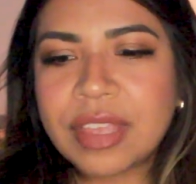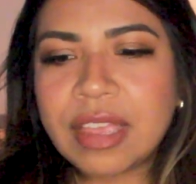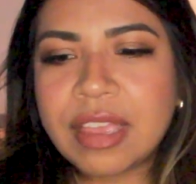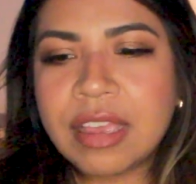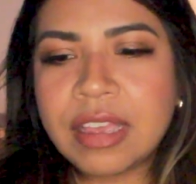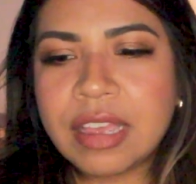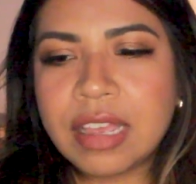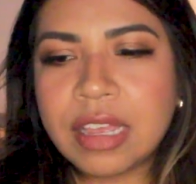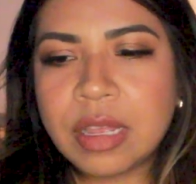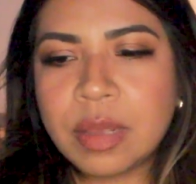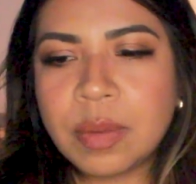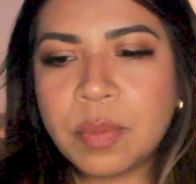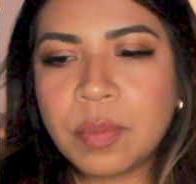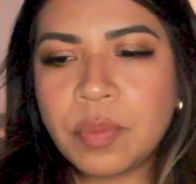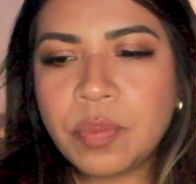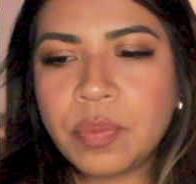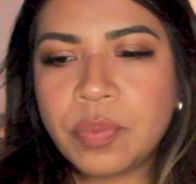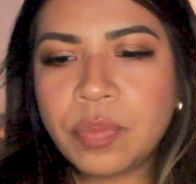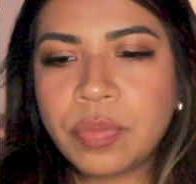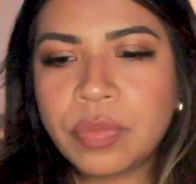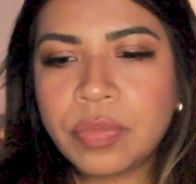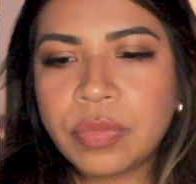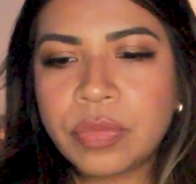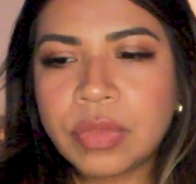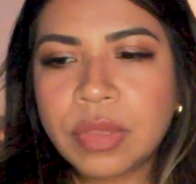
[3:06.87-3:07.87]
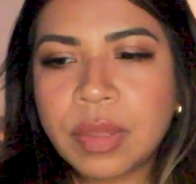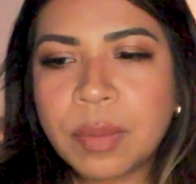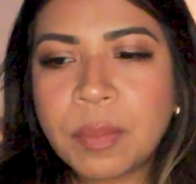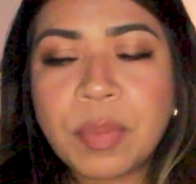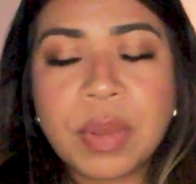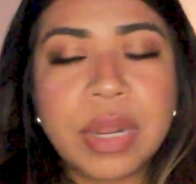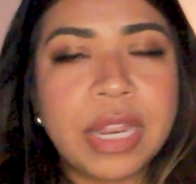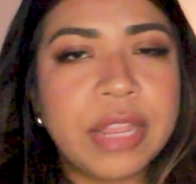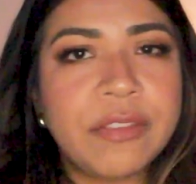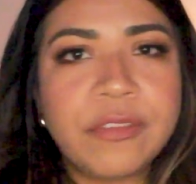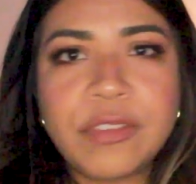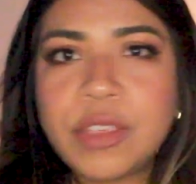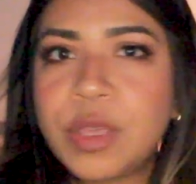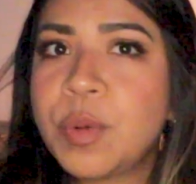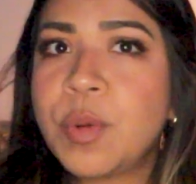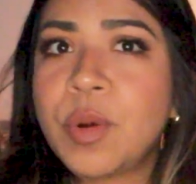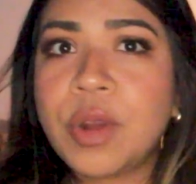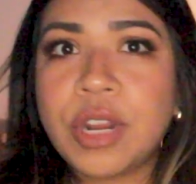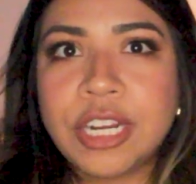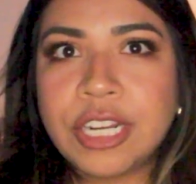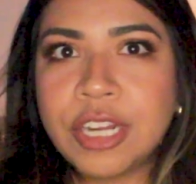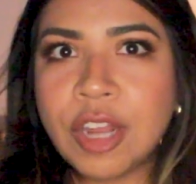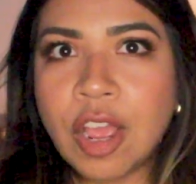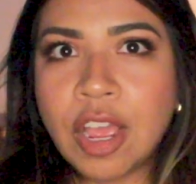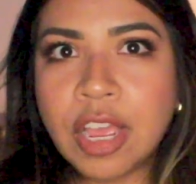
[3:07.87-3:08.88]
But if you
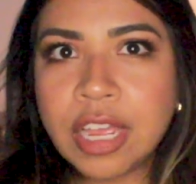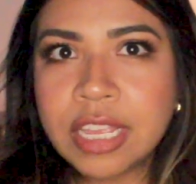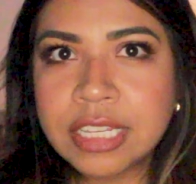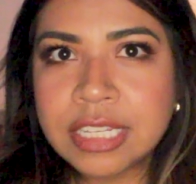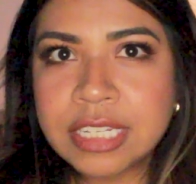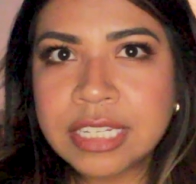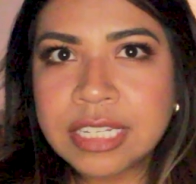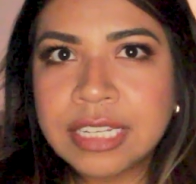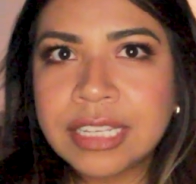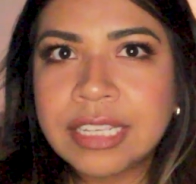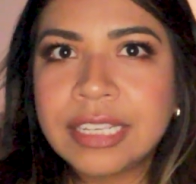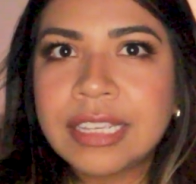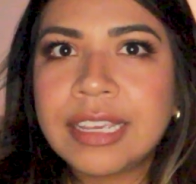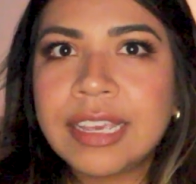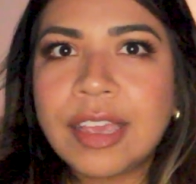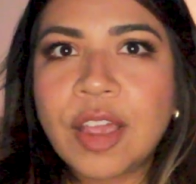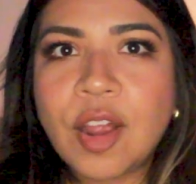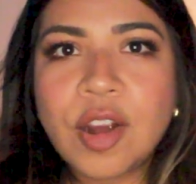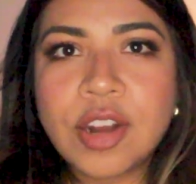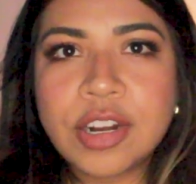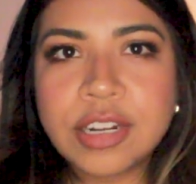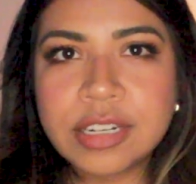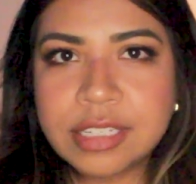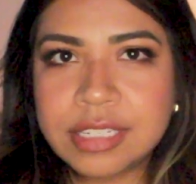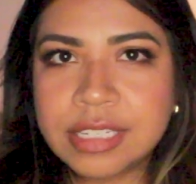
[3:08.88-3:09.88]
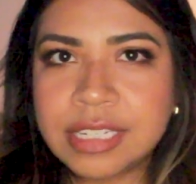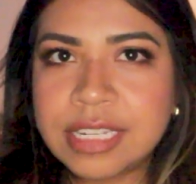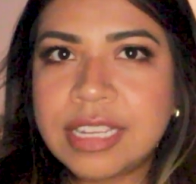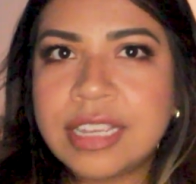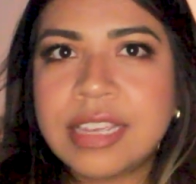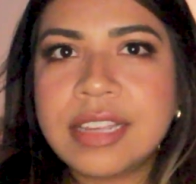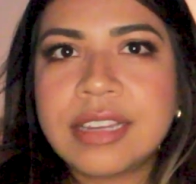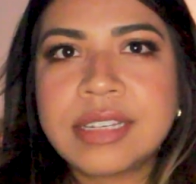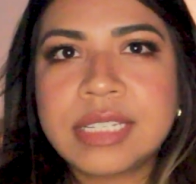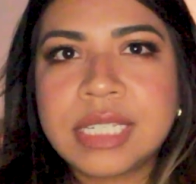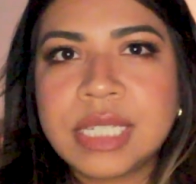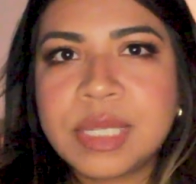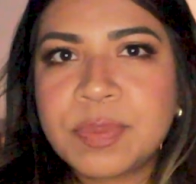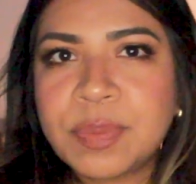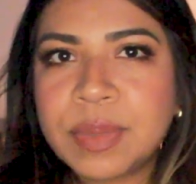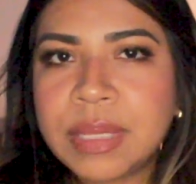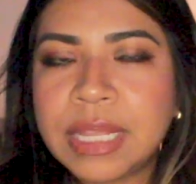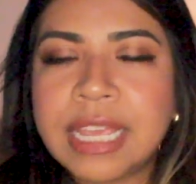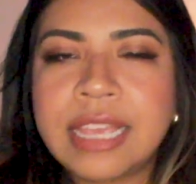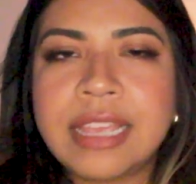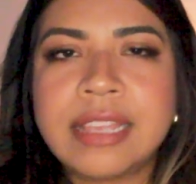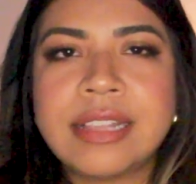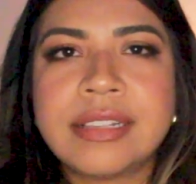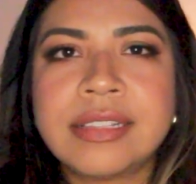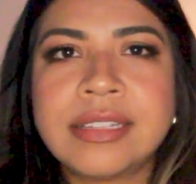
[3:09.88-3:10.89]
are not, RC
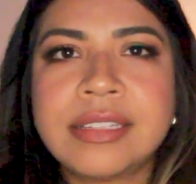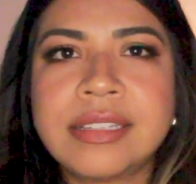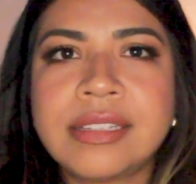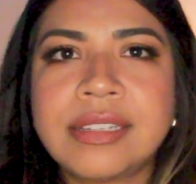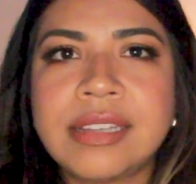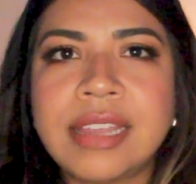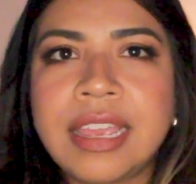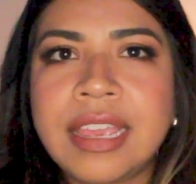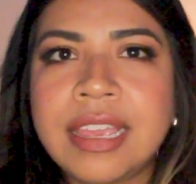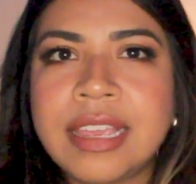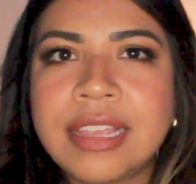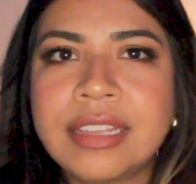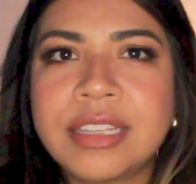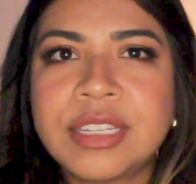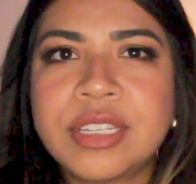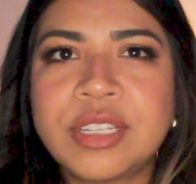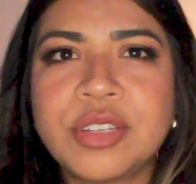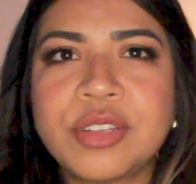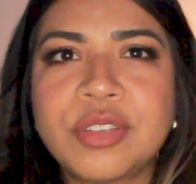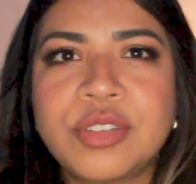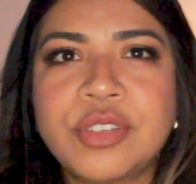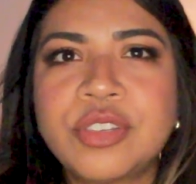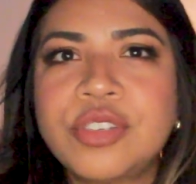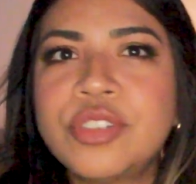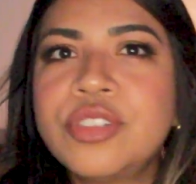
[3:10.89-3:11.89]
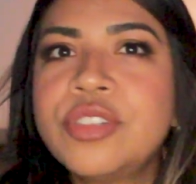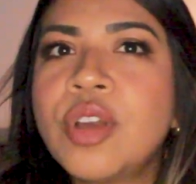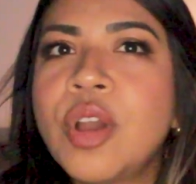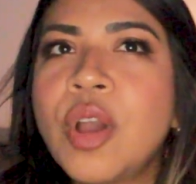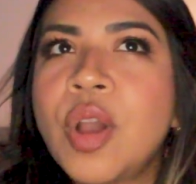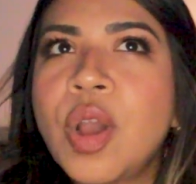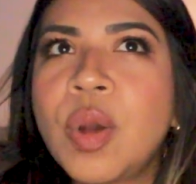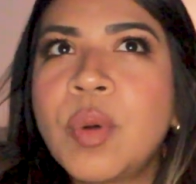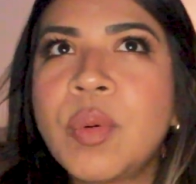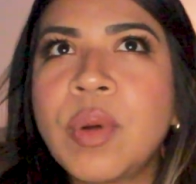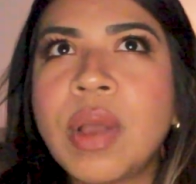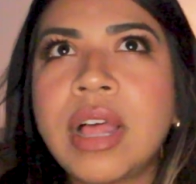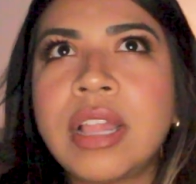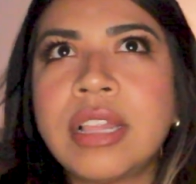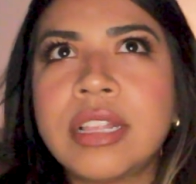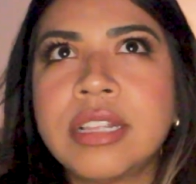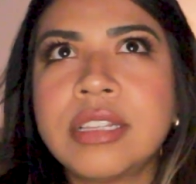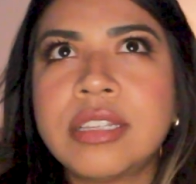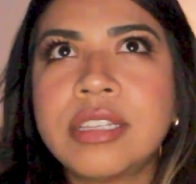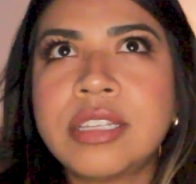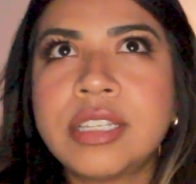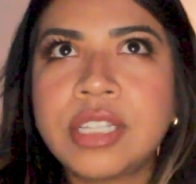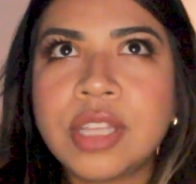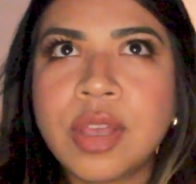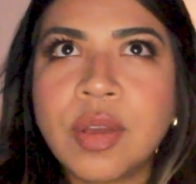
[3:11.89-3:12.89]
explains it so well
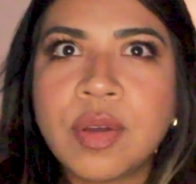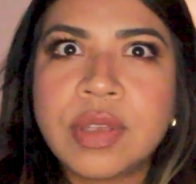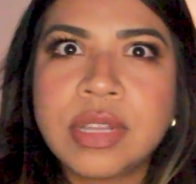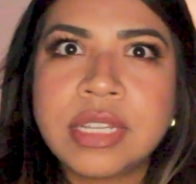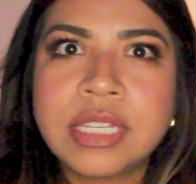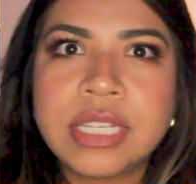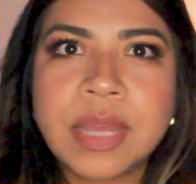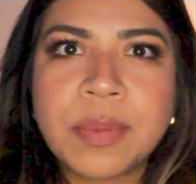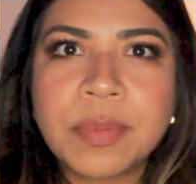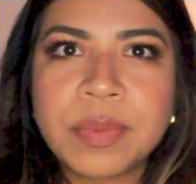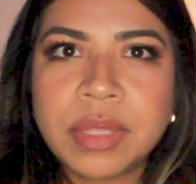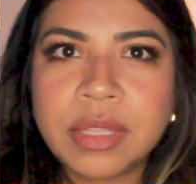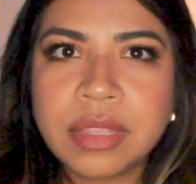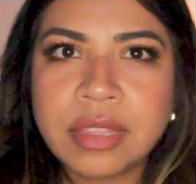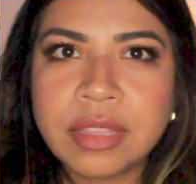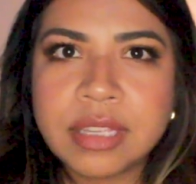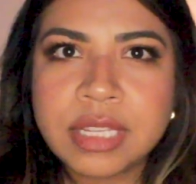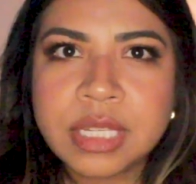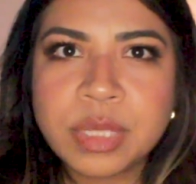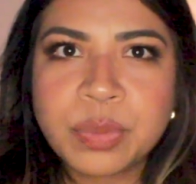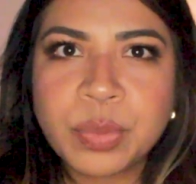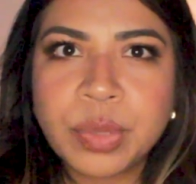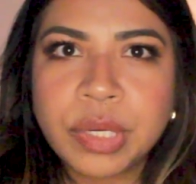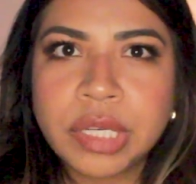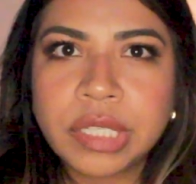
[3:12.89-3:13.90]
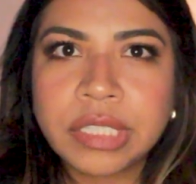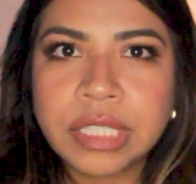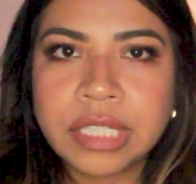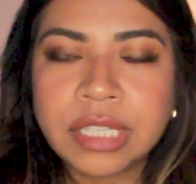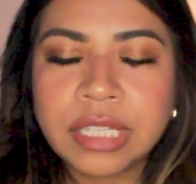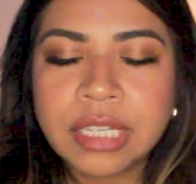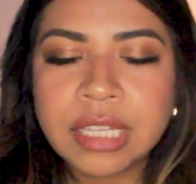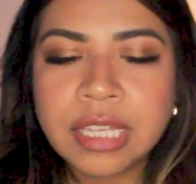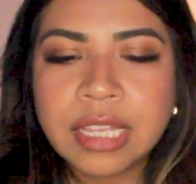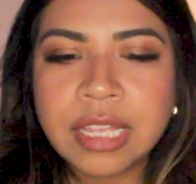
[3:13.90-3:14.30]
and so in depth in this book.